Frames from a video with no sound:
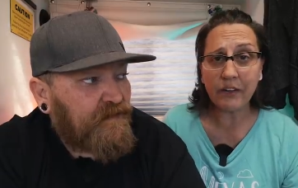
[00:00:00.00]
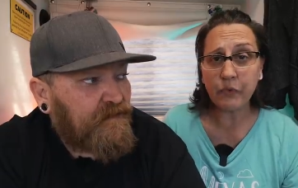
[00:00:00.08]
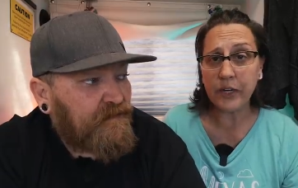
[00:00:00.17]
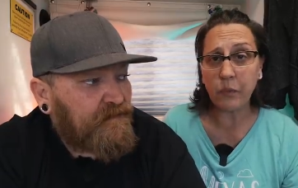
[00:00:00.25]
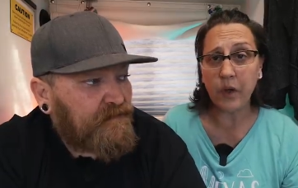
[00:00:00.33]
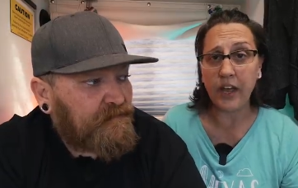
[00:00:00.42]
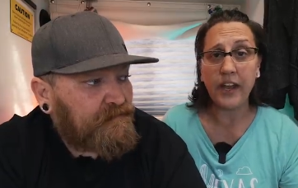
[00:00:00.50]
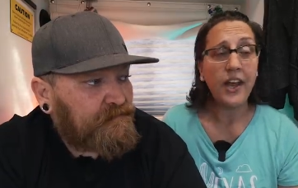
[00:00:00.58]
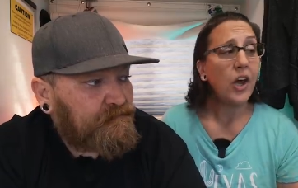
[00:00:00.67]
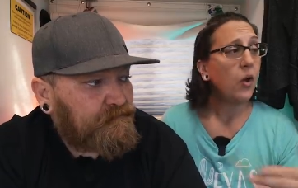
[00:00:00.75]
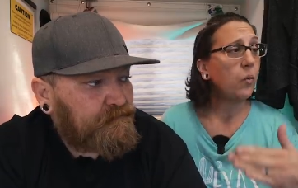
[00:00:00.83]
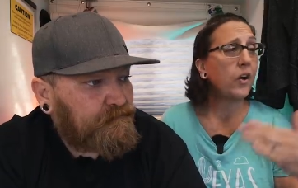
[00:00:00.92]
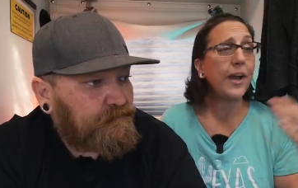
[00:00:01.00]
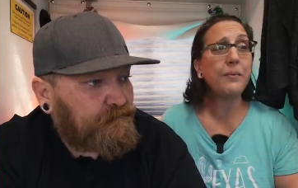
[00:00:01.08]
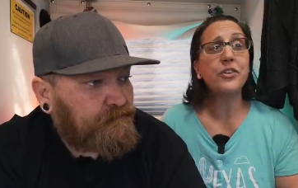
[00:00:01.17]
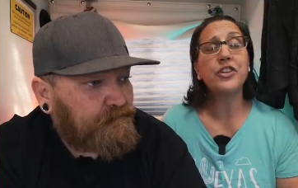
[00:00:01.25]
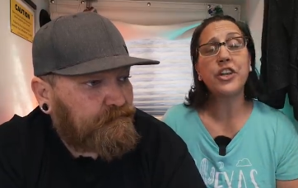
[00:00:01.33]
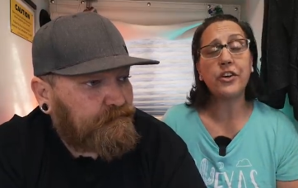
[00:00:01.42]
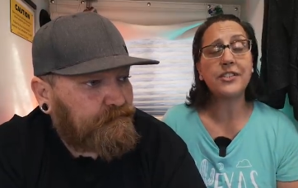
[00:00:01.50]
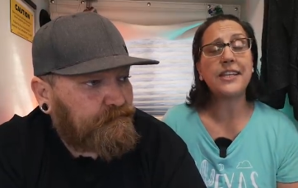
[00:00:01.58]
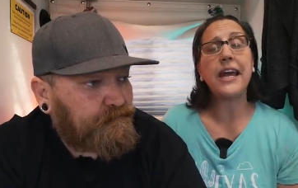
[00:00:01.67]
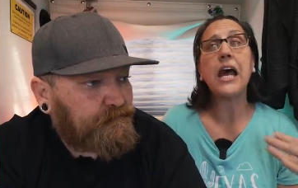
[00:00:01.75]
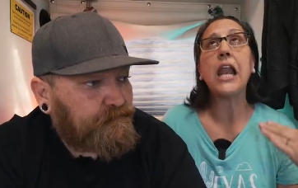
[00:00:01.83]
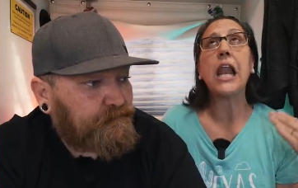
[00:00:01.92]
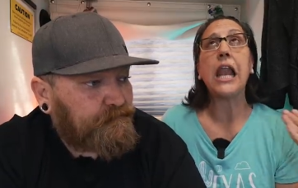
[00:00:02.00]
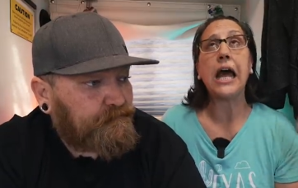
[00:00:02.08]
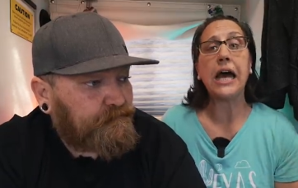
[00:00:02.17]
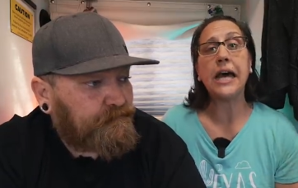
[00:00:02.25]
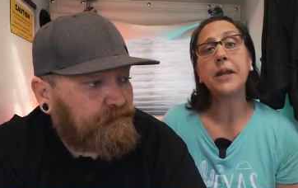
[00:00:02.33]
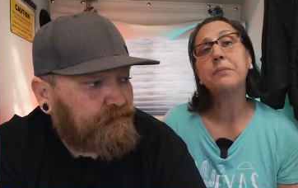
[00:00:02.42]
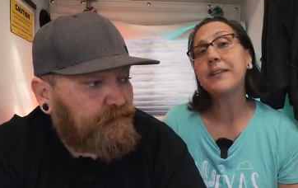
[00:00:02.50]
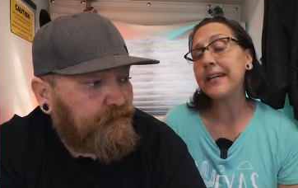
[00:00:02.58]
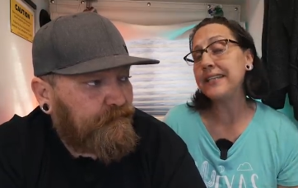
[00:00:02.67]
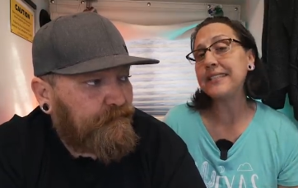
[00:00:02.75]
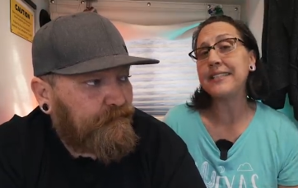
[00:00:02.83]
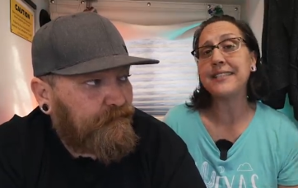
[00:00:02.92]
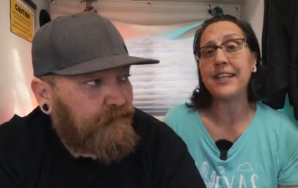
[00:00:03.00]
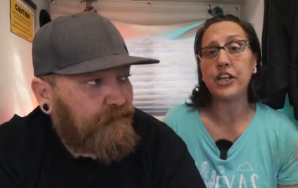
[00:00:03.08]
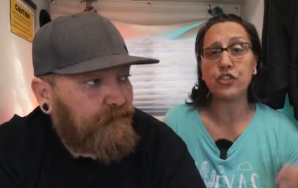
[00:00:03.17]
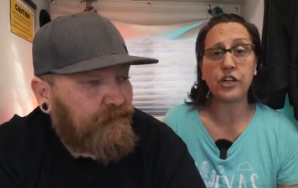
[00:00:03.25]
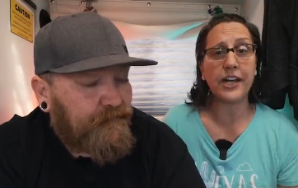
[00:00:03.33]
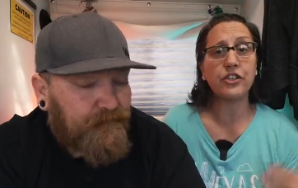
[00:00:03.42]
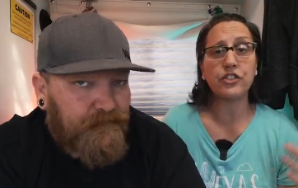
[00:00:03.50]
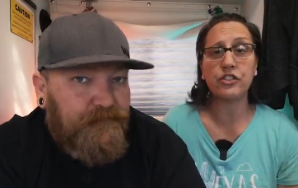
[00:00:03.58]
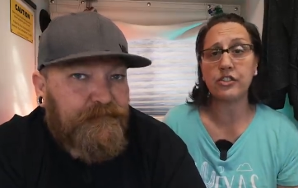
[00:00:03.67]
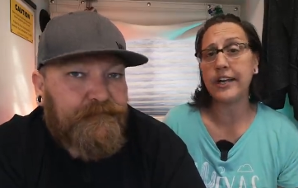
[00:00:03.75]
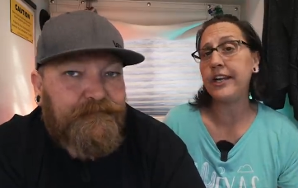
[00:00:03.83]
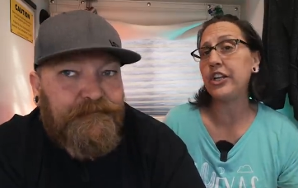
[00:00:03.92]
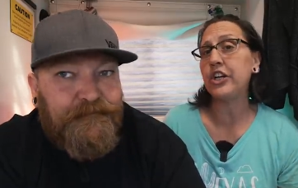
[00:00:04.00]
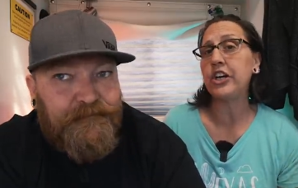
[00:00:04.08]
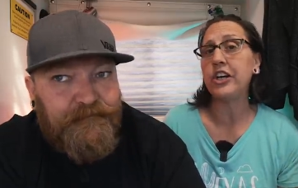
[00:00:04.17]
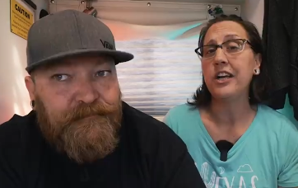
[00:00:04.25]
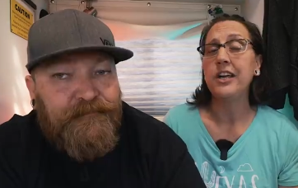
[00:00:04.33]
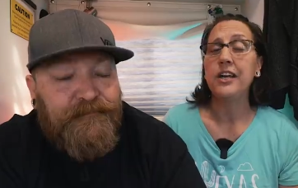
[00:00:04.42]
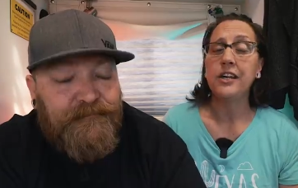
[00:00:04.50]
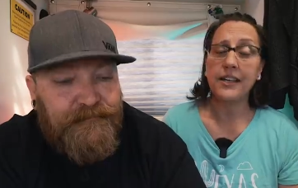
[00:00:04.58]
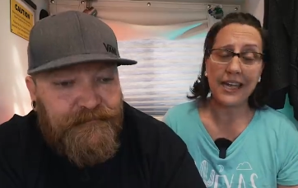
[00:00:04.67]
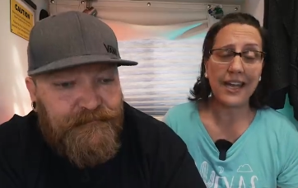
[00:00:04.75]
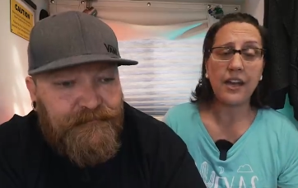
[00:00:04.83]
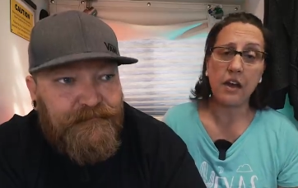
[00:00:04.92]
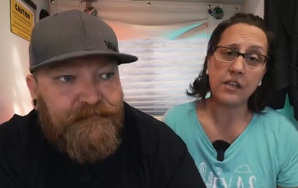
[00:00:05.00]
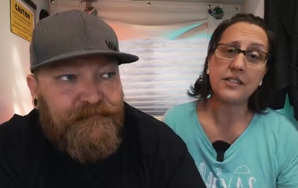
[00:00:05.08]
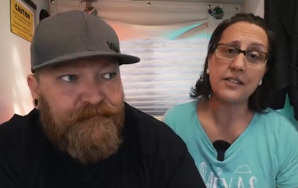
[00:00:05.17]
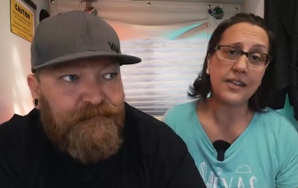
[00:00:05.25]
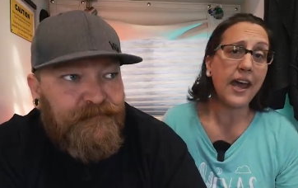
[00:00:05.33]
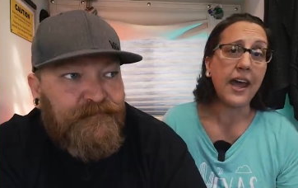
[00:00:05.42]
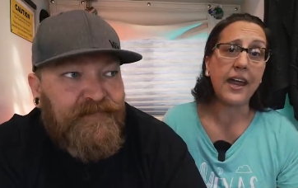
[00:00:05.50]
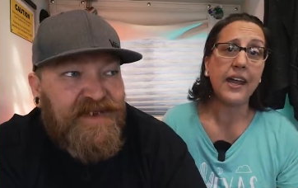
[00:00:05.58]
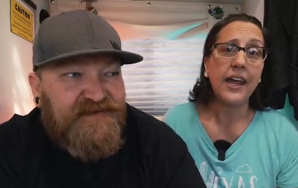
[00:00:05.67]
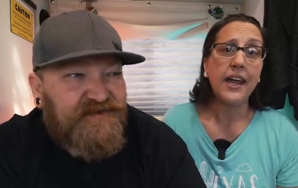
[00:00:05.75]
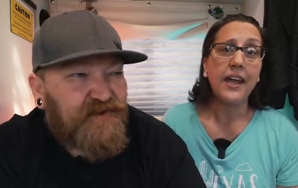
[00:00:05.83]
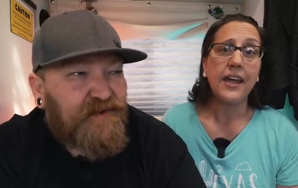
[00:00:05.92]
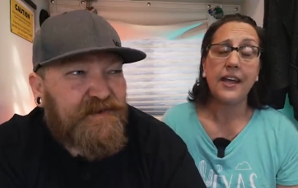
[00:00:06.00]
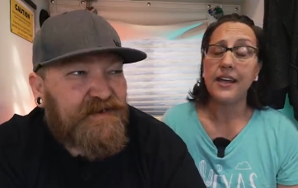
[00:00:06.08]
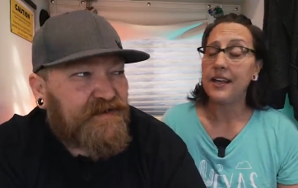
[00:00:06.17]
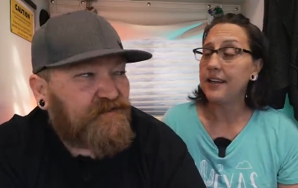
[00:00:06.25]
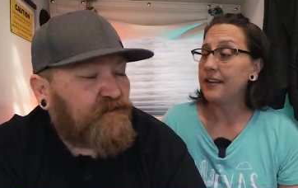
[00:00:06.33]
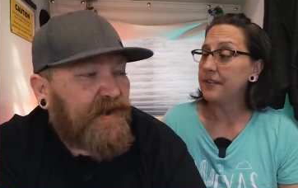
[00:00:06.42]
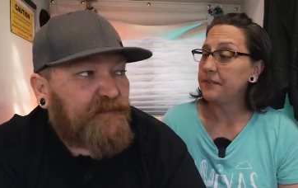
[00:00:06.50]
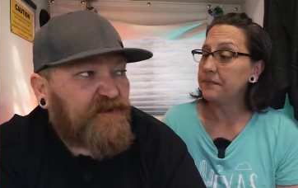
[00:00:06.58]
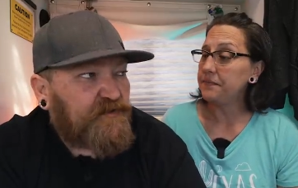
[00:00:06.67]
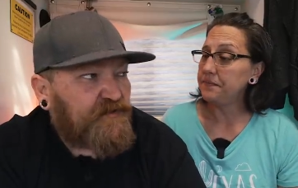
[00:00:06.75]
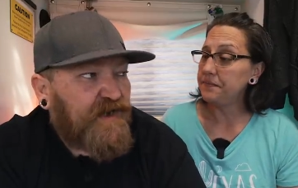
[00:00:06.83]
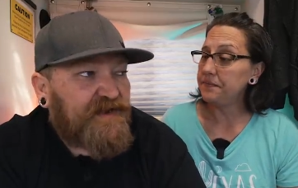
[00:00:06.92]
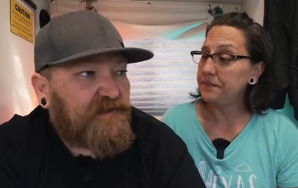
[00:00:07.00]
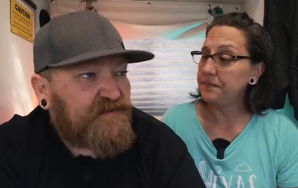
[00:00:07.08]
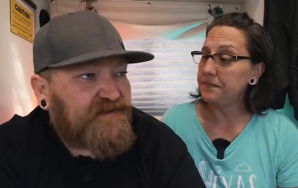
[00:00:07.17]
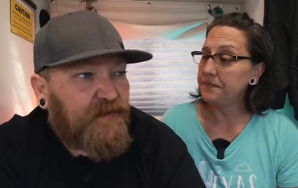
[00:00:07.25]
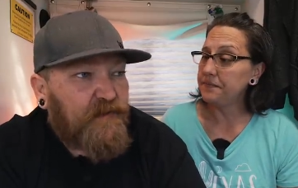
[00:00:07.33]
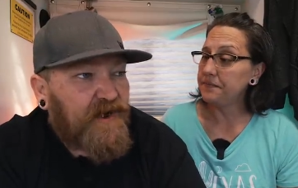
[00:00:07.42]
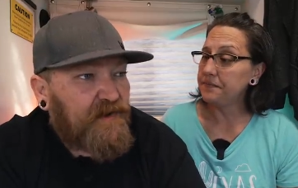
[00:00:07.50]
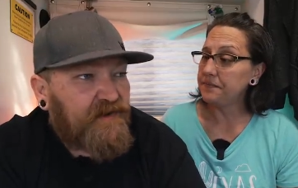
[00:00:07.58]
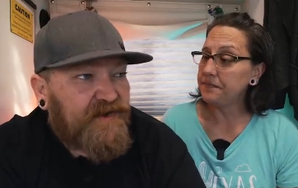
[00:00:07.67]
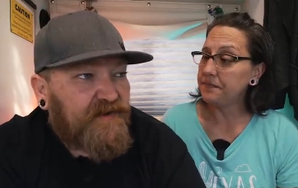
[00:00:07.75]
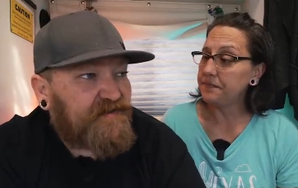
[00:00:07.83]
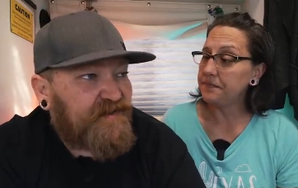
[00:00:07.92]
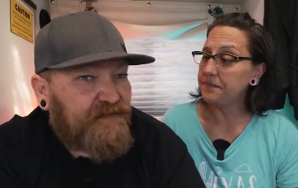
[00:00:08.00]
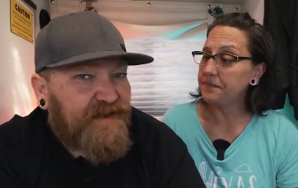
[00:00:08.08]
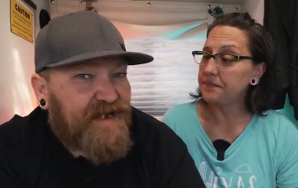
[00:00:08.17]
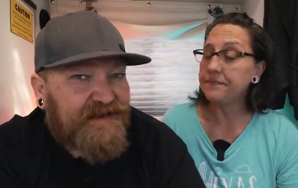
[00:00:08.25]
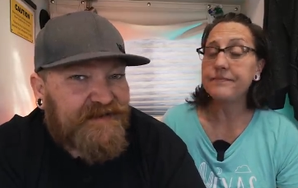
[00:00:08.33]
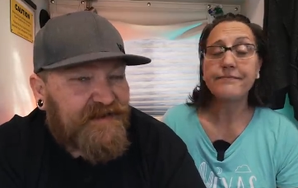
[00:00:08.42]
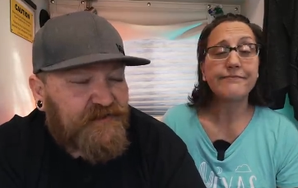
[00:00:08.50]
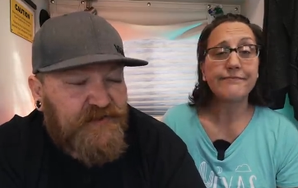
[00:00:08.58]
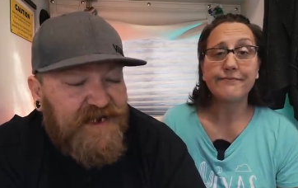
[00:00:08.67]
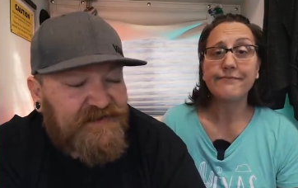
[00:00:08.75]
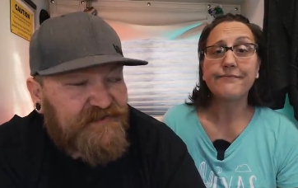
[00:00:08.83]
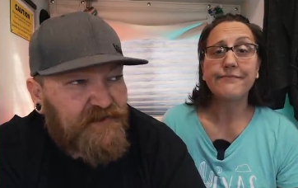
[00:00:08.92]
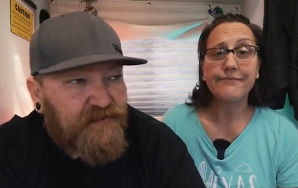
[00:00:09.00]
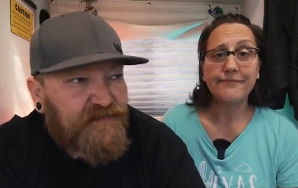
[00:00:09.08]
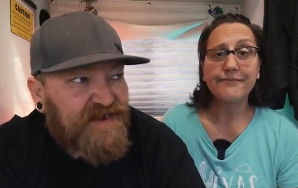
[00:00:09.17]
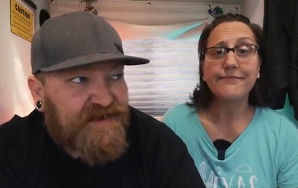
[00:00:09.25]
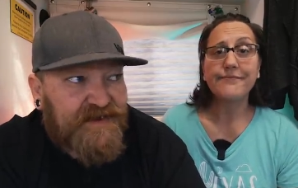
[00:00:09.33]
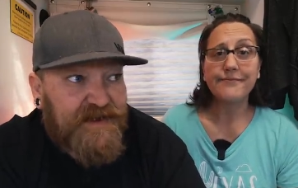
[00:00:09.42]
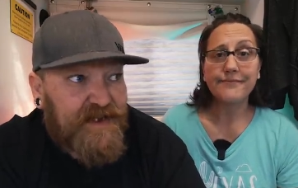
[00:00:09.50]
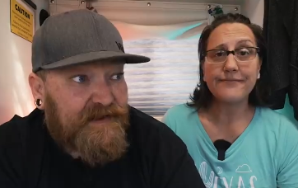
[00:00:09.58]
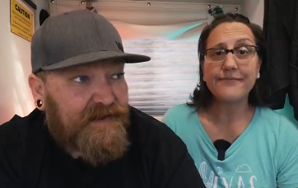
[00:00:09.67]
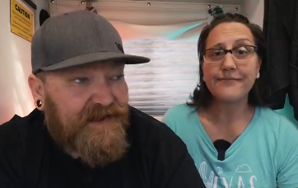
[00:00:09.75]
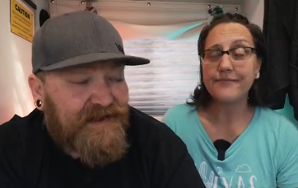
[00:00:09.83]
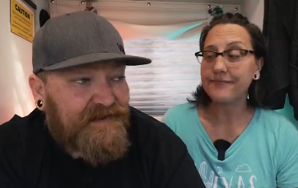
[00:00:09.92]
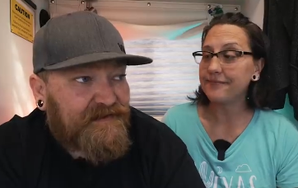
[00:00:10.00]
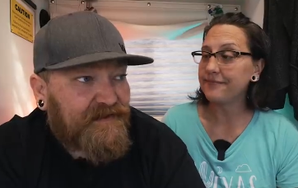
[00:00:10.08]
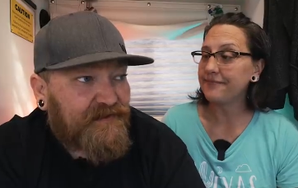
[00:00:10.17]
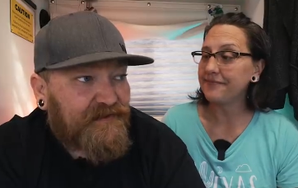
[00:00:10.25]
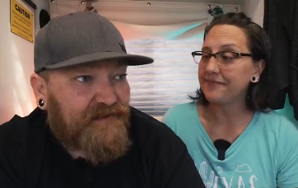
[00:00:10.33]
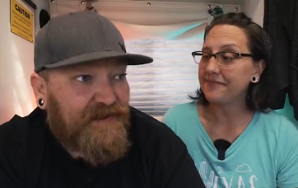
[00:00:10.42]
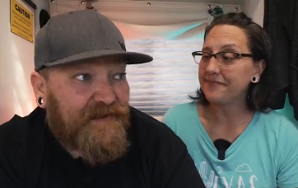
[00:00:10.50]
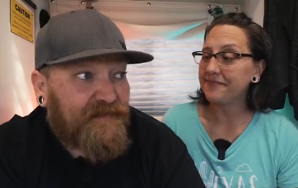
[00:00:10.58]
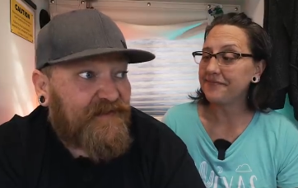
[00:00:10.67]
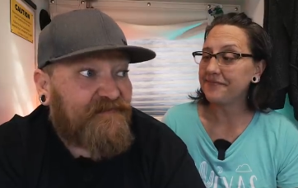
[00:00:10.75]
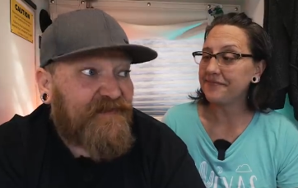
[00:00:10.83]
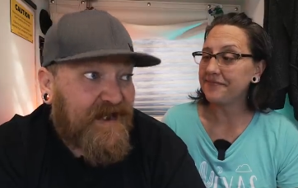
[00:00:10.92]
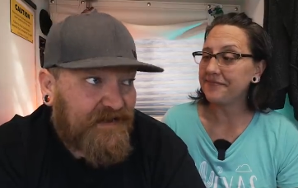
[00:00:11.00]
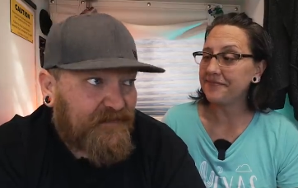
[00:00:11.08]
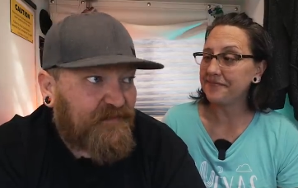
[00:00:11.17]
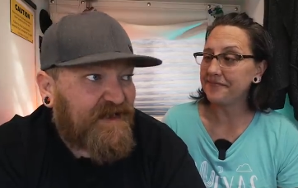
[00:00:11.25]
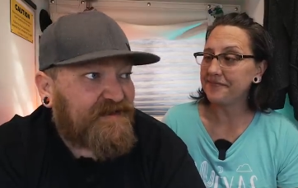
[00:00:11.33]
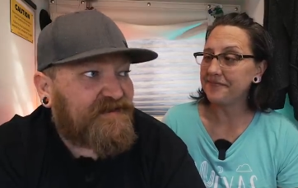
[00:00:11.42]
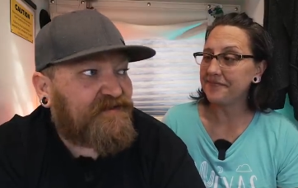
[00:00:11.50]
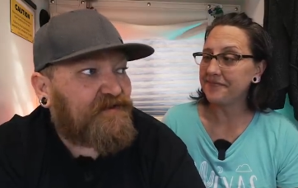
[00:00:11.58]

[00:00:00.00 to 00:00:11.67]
Speaker 1: if we want. We're able to go stay a lot of places that a tractor trailer cannot stay. And
Speaker 2: sure, you can drop your trailer somewhere and go do that in a tractor, but uh, then again, you're, you're having to find a place to